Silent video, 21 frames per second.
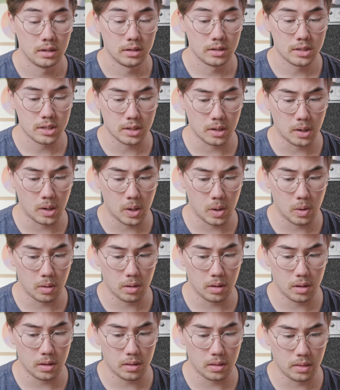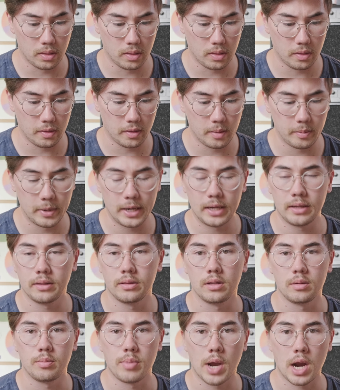So they
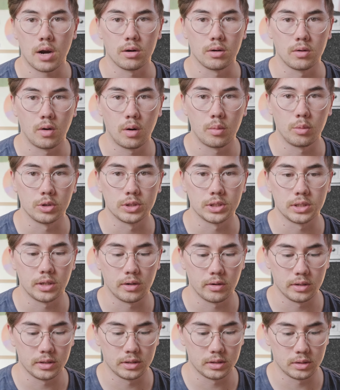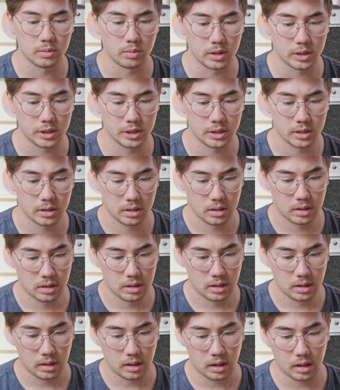made the Paranormal series, which
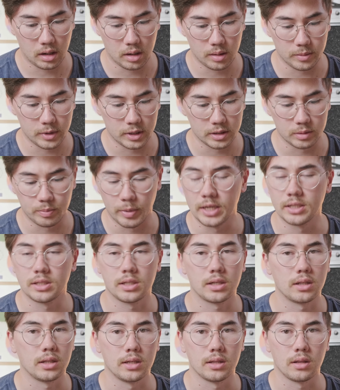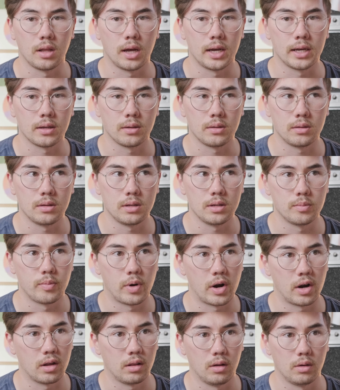is basically like the
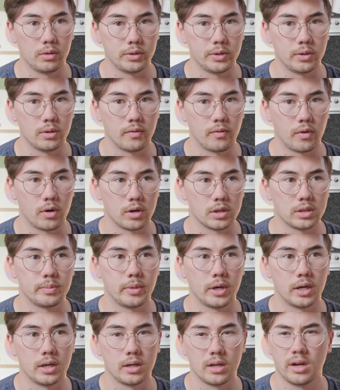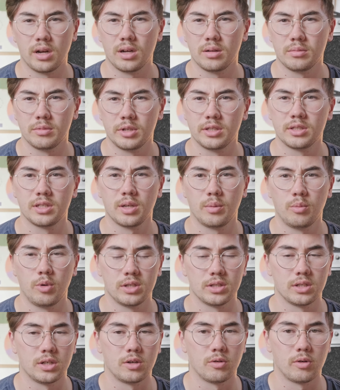Parallel Universe, but in some
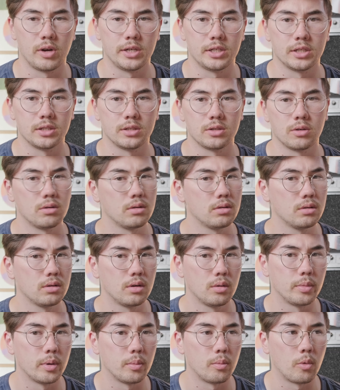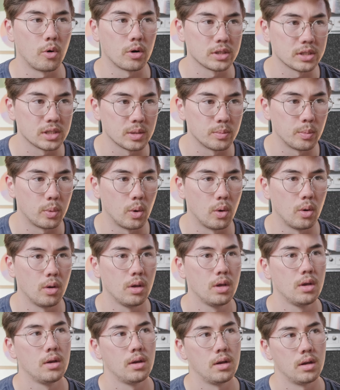ways the creations are a little bit more simple,
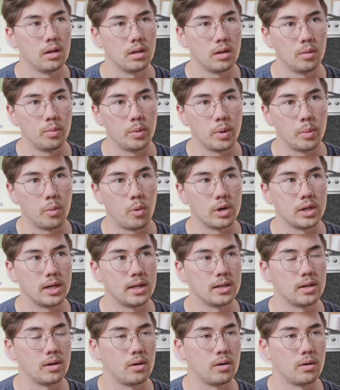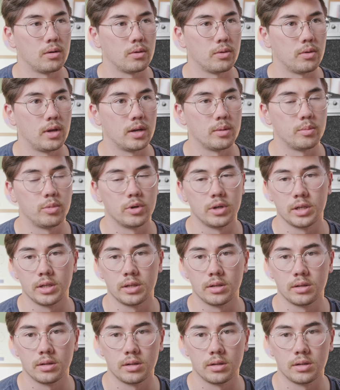a little bit more down to earth, like putting